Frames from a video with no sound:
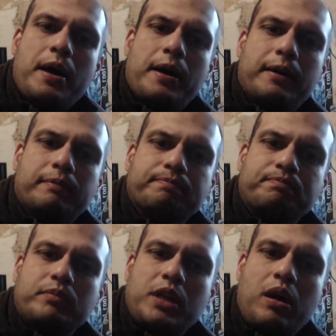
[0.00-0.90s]

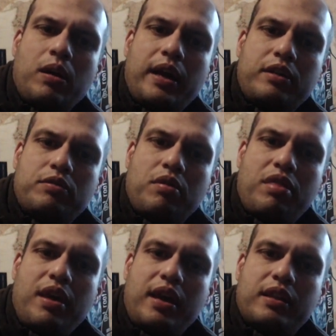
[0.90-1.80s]
I'd like to
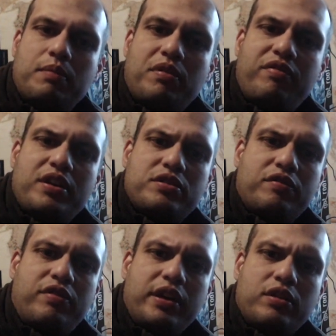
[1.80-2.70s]
thank the Professor
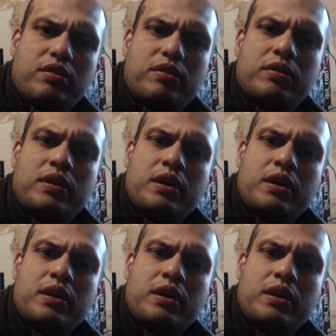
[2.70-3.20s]
Franco,